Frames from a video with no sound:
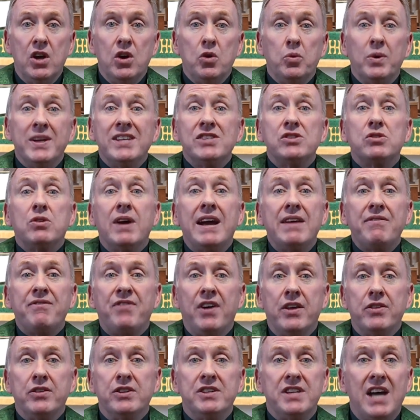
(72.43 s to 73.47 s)
When his
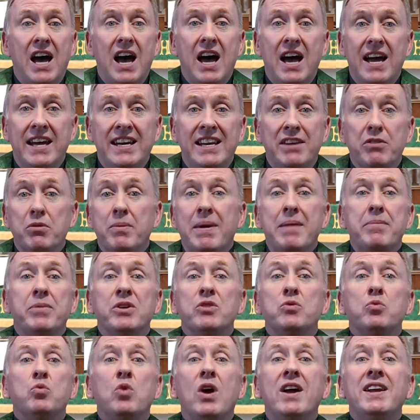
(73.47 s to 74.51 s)
grandfather died, he
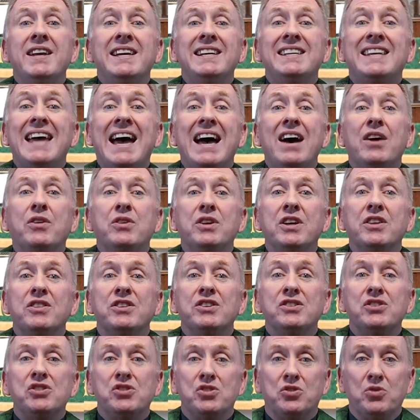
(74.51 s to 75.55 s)
remembered running down
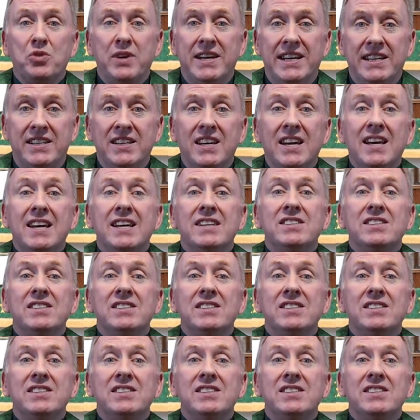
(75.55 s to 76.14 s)
the street